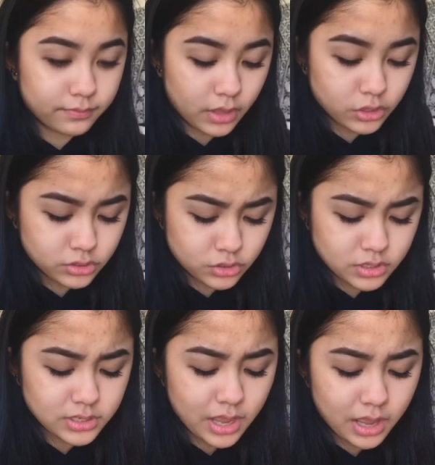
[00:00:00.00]
I used to use
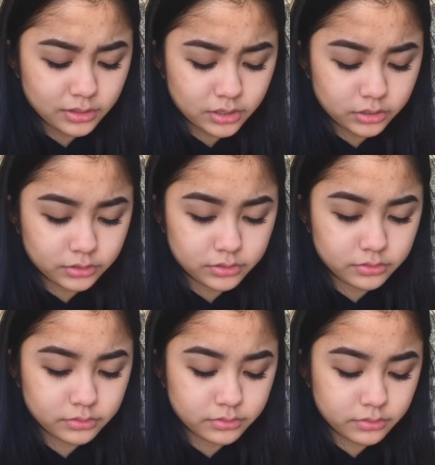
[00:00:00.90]
that as a highlighter,
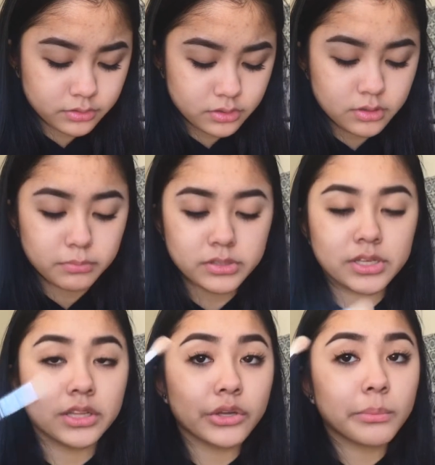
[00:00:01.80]
but I
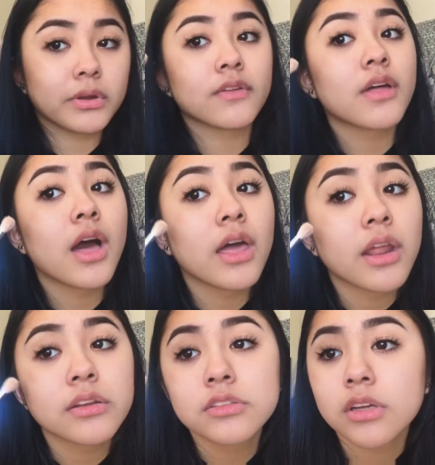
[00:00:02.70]
take a little bit of that and
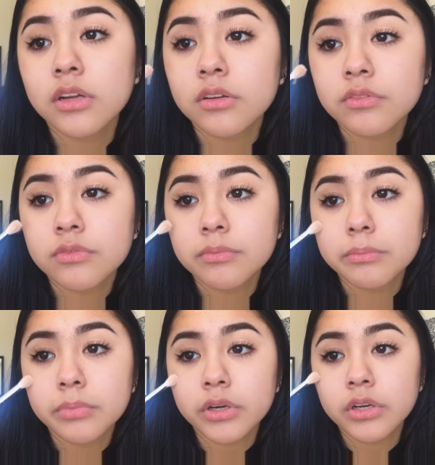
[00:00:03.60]
I just kind of
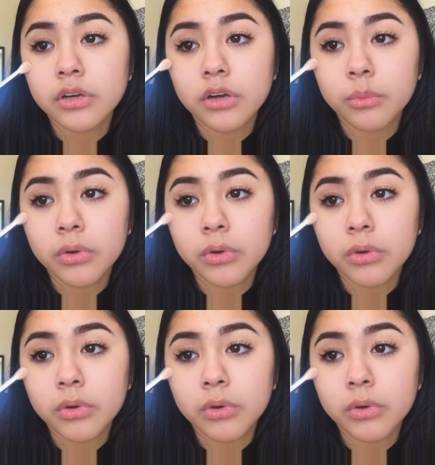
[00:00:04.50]
put it on